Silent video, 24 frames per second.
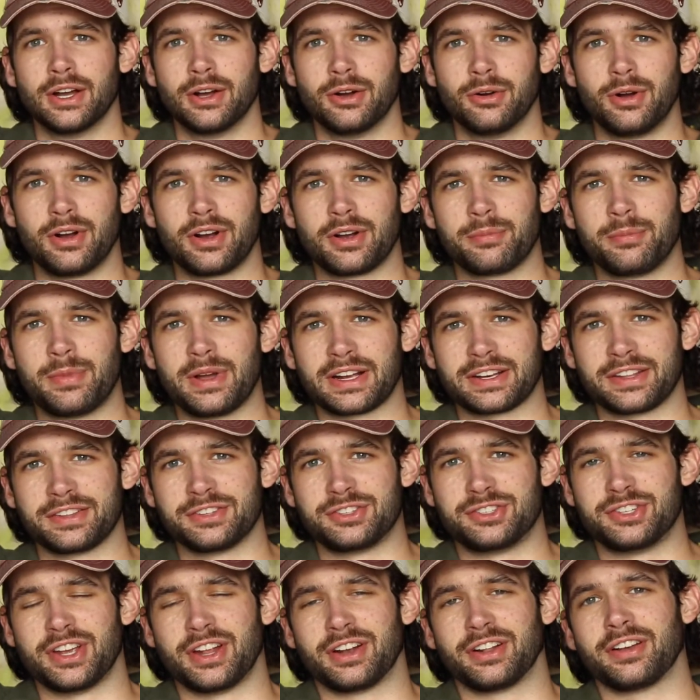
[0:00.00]
Welcome back to the
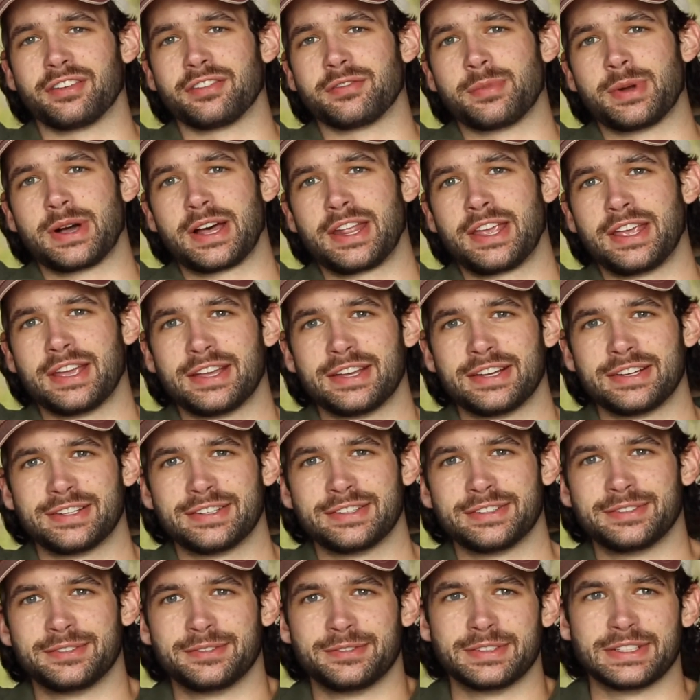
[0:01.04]
channel, everybody.
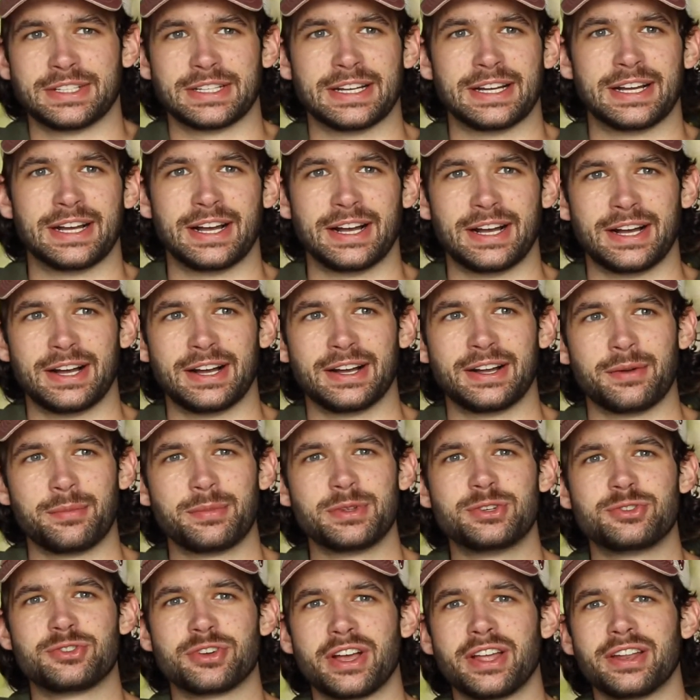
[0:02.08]
I've
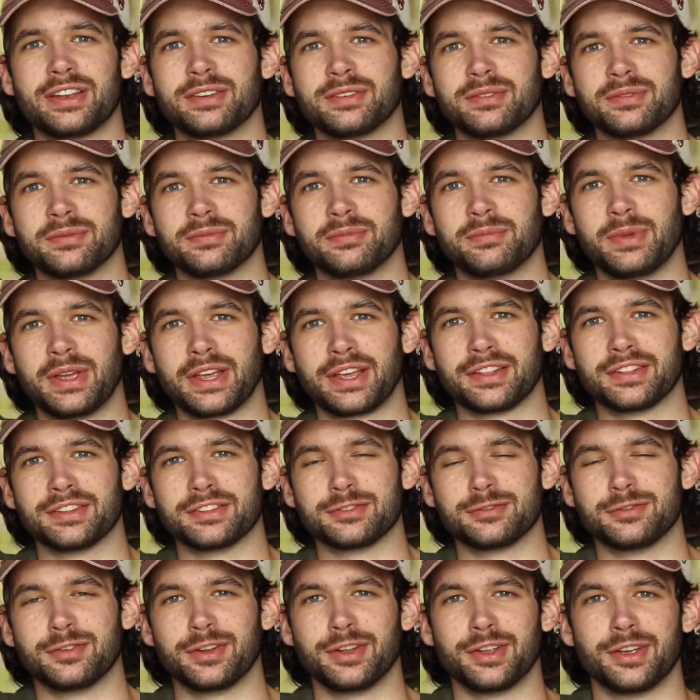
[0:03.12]
been dreading making
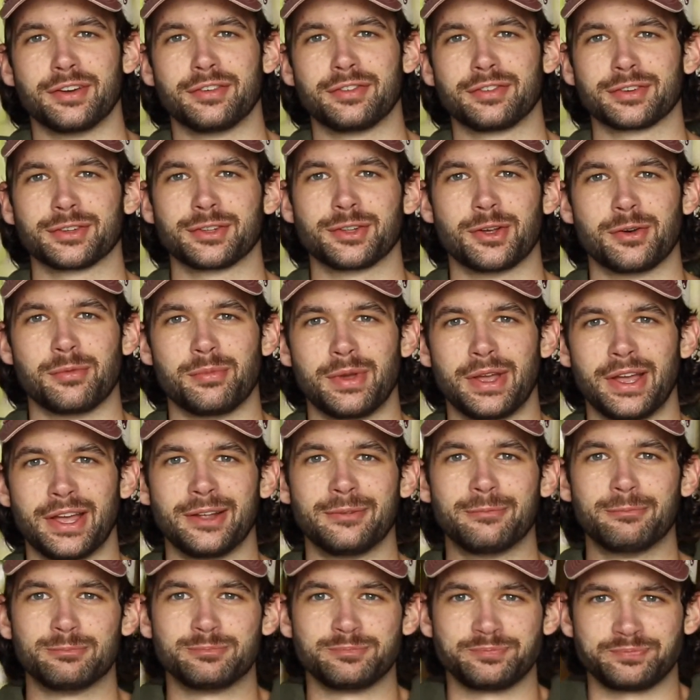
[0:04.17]
this video for a little
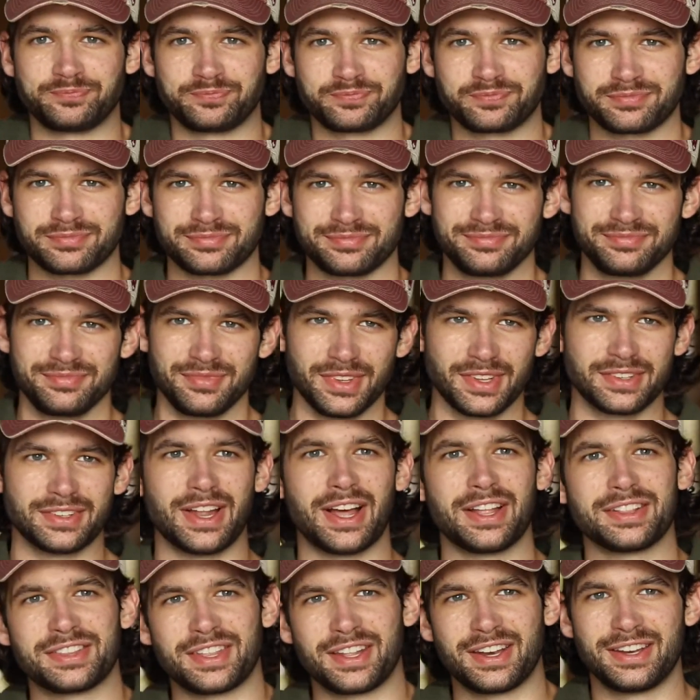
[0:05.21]
bit.
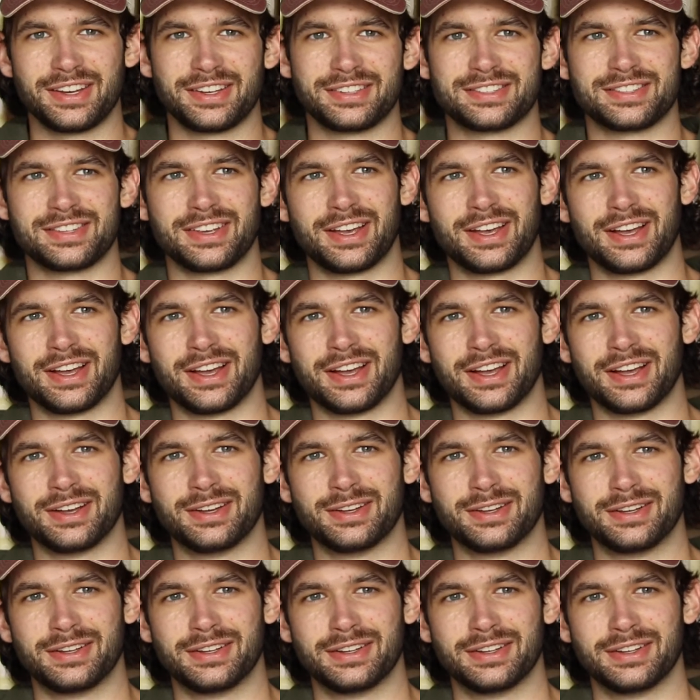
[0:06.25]
Not that it's
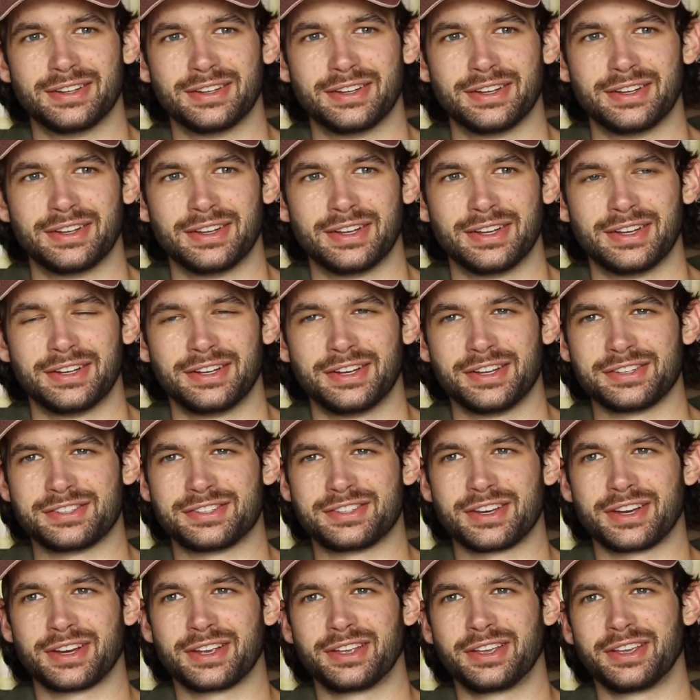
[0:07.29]

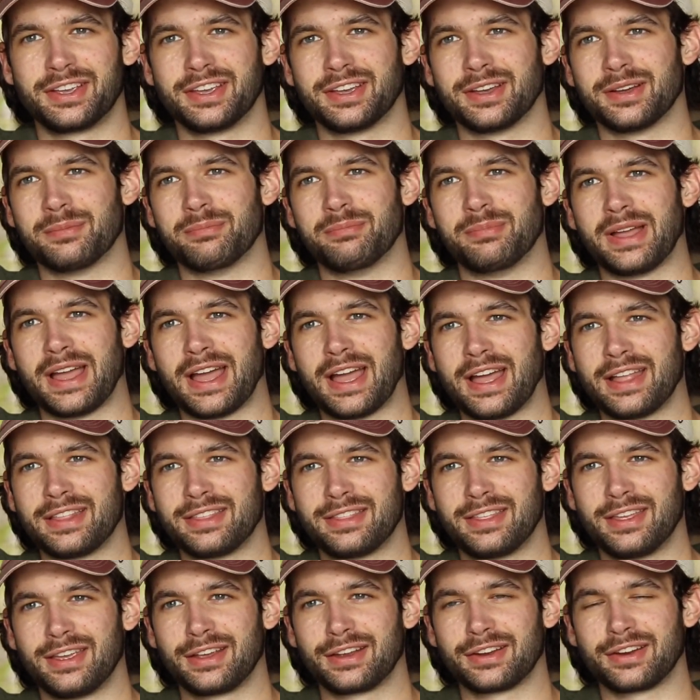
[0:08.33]
necessarily a
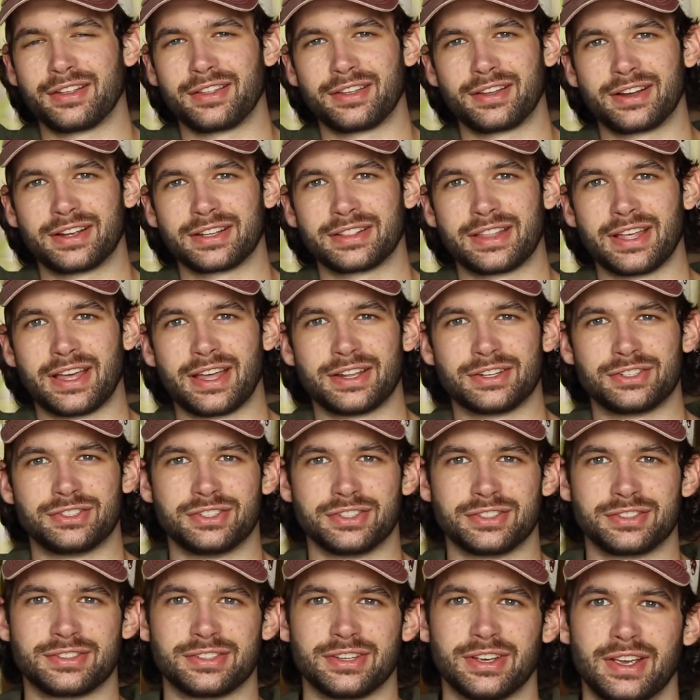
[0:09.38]
bad thing or anything like that, it's
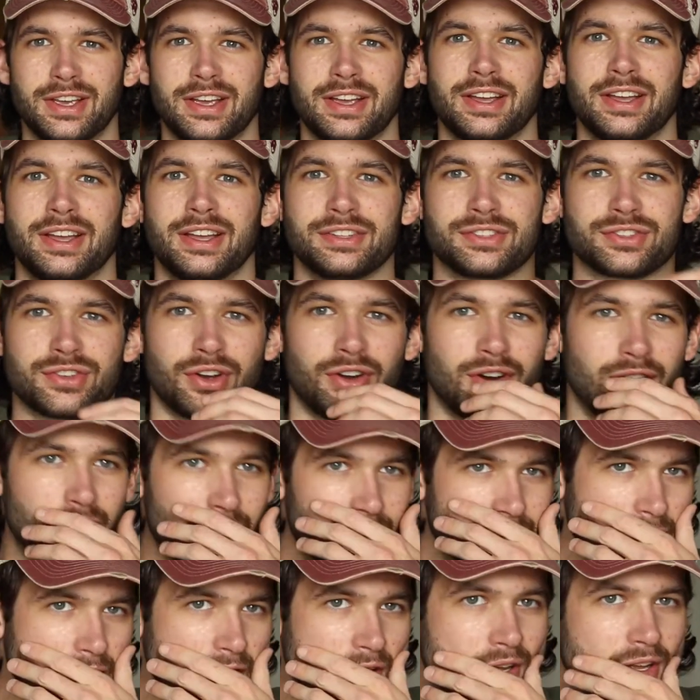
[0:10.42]
just, it's
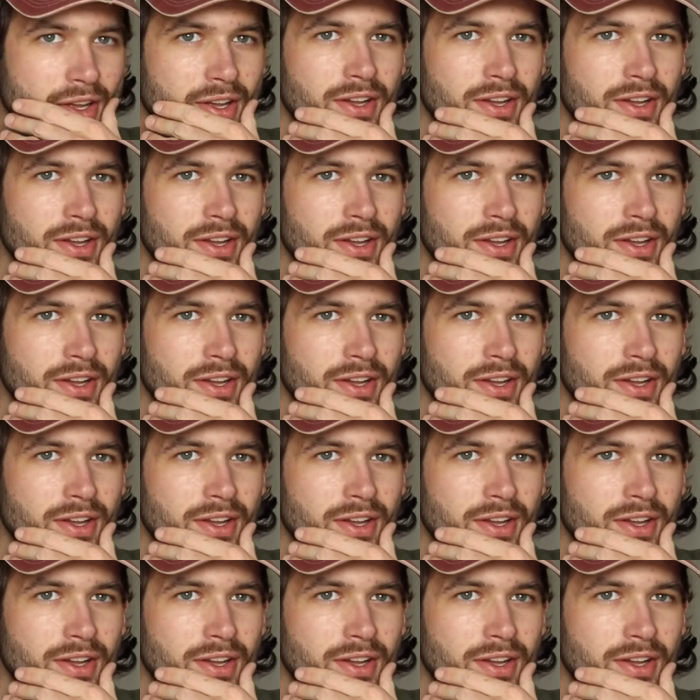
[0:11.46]
hard,